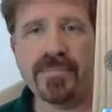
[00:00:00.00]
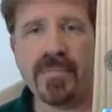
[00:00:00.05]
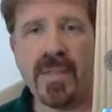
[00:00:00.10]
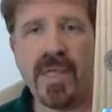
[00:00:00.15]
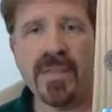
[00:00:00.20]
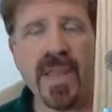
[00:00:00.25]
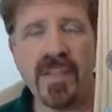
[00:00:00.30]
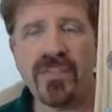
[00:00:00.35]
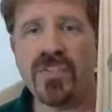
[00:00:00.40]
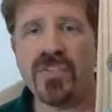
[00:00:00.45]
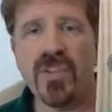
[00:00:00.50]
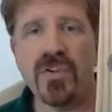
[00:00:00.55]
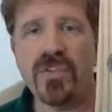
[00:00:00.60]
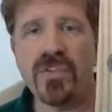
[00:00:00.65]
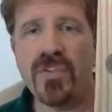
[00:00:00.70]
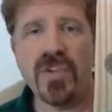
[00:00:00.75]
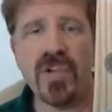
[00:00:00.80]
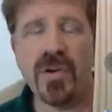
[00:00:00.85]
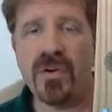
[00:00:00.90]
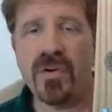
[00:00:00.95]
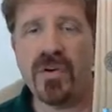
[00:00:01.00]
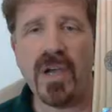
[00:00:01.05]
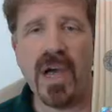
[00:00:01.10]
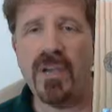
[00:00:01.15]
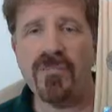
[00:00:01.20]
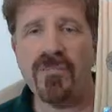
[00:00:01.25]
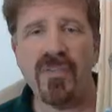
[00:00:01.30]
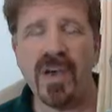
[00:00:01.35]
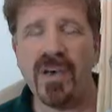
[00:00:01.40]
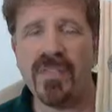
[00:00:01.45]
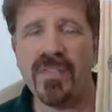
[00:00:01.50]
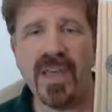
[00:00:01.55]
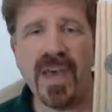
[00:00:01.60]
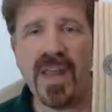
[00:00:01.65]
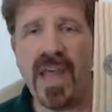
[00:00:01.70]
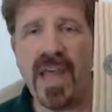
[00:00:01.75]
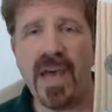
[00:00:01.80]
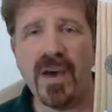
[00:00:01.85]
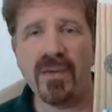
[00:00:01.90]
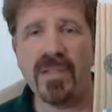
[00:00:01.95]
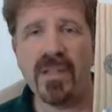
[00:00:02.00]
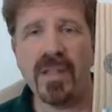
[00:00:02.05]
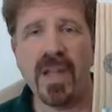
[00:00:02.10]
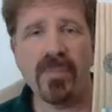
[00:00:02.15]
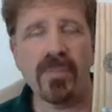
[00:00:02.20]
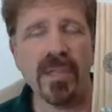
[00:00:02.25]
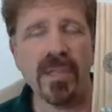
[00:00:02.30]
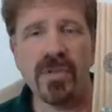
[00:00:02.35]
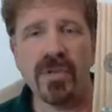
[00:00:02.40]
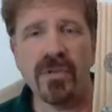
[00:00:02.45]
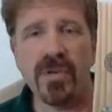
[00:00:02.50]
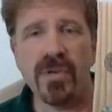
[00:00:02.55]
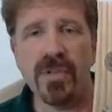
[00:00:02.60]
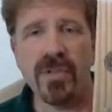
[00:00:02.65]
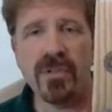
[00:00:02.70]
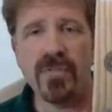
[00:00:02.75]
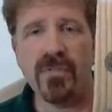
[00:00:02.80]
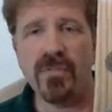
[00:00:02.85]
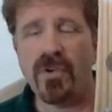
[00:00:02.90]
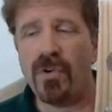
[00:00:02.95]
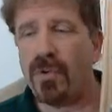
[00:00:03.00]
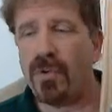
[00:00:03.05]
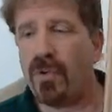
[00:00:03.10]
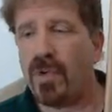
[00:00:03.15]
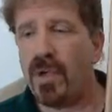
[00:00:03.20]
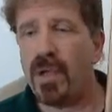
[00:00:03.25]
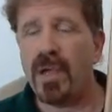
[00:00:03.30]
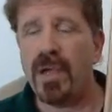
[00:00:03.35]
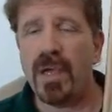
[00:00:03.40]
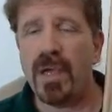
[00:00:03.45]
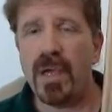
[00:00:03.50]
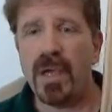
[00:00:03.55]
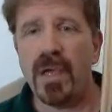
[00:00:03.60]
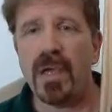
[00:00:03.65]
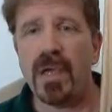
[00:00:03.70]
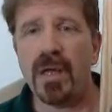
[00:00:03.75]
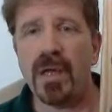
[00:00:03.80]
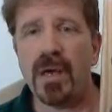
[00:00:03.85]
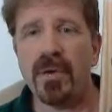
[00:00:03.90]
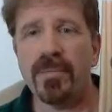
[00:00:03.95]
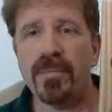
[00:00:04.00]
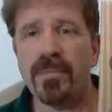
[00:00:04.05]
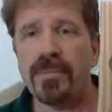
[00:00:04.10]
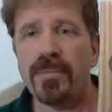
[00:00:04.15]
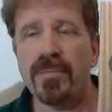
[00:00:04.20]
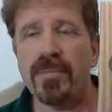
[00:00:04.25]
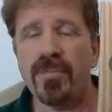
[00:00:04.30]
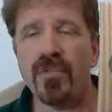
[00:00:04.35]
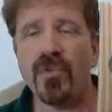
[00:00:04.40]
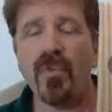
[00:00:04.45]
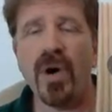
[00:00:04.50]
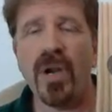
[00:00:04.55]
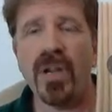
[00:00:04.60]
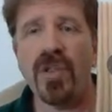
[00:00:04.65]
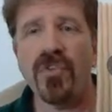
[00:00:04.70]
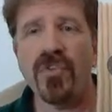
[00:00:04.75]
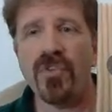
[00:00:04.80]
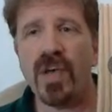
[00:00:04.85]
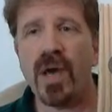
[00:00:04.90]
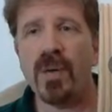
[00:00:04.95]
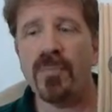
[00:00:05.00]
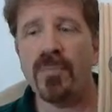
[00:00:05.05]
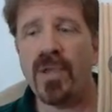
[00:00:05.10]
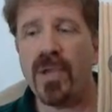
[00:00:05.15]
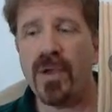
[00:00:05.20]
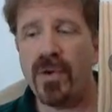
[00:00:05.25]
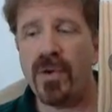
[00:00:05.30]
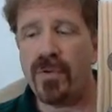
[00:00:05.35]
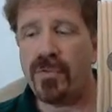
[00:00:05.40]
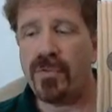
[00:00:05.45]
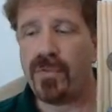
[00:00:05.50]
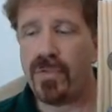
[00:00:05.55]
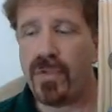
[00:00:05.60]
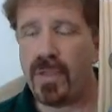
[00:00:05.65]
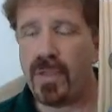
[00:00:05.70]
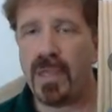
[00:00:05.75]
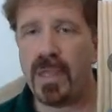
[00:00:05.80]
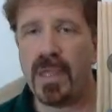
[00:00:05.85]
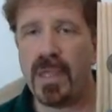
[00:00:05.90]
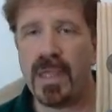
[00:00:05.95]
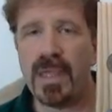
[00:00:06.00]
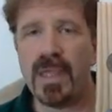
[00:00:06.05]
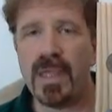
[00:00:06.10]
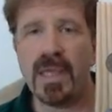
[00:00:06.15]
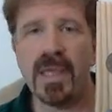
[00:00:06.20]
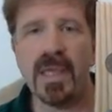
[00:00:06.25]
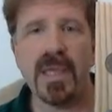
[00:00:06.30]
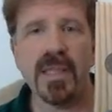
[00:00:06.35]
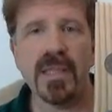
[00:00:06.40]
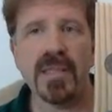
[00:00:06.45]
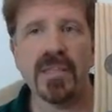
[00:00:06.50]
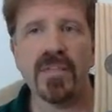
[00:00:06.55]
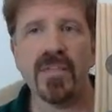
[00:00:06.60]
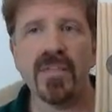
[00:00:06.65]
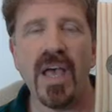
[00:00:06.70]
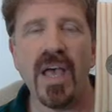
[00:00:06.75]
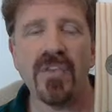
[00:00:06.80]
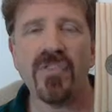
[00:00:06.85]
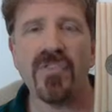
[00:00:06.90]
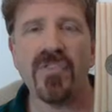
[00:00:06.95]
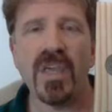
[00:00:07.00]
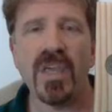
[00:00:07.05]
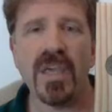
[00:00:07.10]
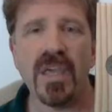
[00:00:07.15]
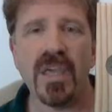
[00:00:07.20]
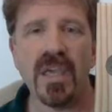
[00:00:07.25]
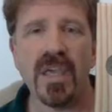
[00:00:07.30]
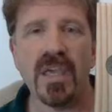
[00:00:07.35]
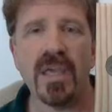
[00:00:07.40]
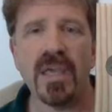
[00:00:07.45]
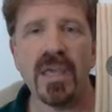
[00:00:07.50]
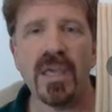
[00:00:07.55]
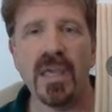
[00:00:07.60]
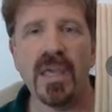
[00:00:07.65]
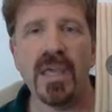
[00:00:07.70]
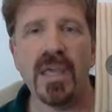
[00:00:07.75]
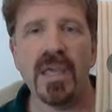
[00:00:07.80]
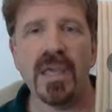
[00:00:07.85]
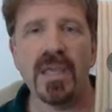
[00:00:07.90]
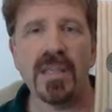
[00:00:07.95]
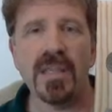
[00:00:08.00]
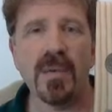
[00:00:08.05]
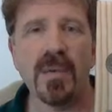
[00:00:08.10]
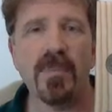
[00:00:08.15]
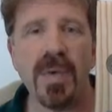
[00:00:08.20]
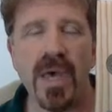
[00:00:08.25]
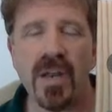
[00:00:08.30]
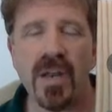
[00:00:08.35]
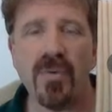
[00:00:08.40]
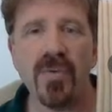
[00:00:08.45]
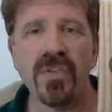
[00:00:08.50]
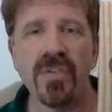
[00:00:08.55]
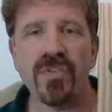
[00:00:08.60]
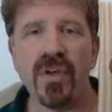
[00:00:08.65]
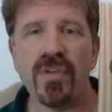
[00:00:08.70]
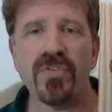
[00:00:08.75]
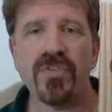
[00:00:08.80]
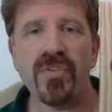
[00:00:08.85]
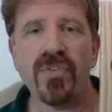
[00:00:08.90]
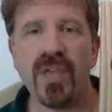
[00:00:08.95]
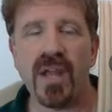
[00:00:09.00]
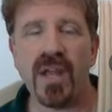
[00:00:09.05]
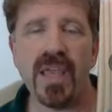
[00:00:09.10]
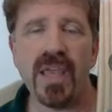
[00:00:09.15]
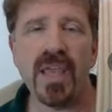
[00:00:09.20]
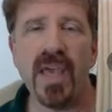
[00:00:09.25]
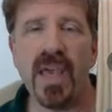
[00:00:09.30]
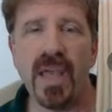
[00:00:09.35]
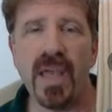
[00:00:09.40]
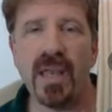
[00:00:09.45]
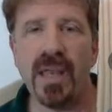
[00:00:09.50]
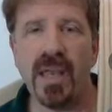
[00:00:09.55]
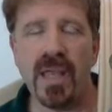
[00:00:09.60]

And that's no joke. I found that out. And I've been doing this for, 20 some years. The less thinking, the better results that I get.